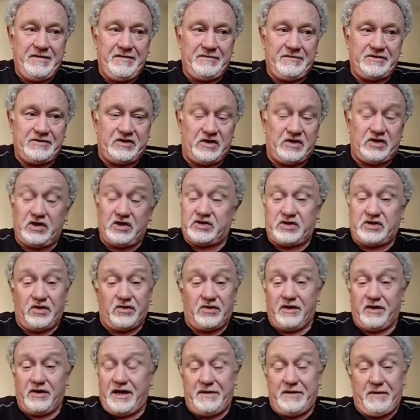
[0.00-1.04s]
such a
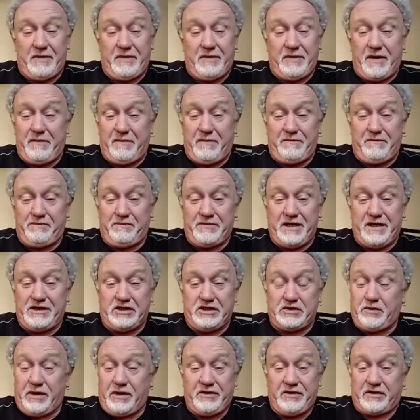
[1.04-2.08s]
struggle. It
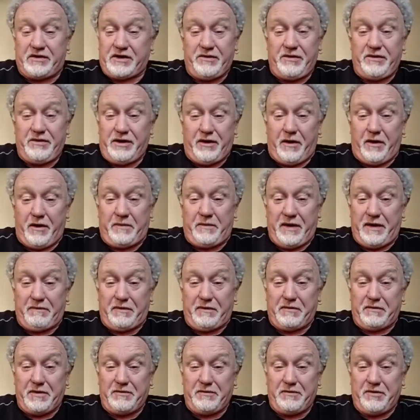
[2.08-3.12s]
just went through a lot of
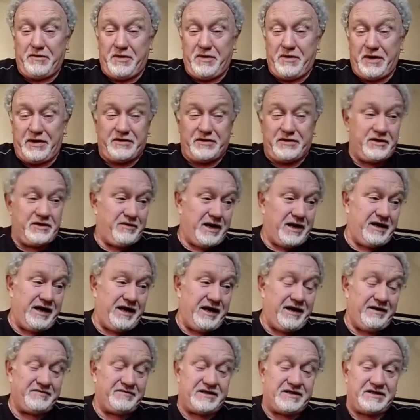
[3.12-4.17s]
people. We went through our
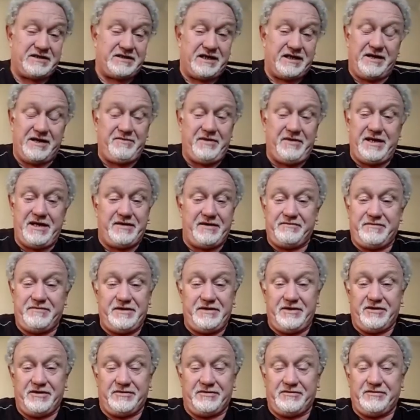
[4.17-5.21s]
lives. It's like me,
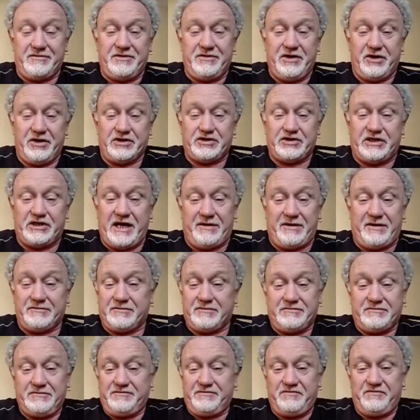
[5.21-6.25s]
you know, nose
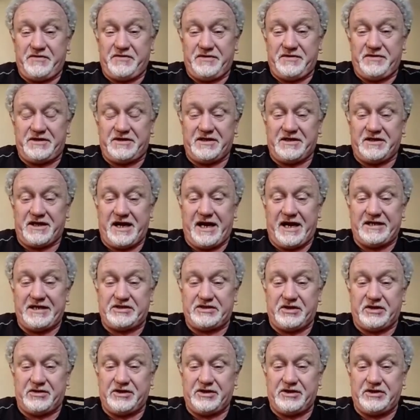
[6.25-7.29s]
down to the
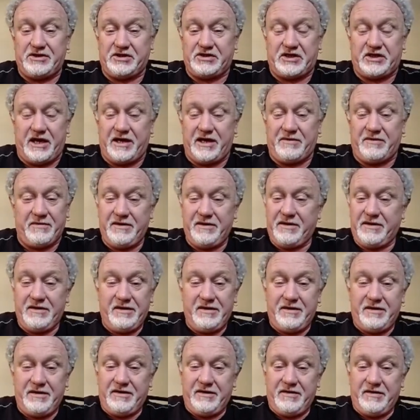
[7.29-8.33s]
grindstone, just keep
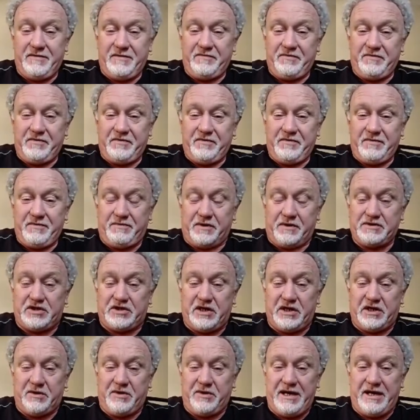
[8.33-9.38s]
punching
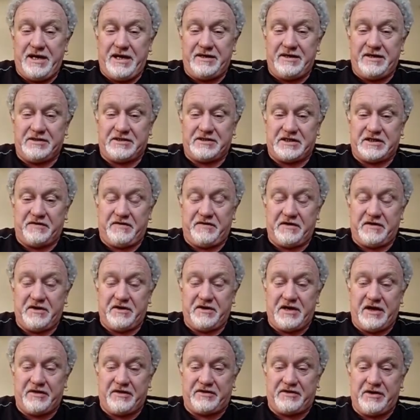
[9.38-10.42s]
away, you know, to see if you could
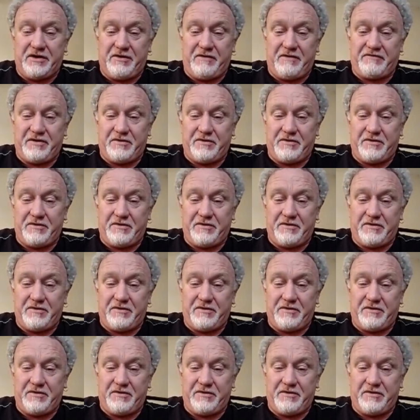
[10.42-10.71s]
get through every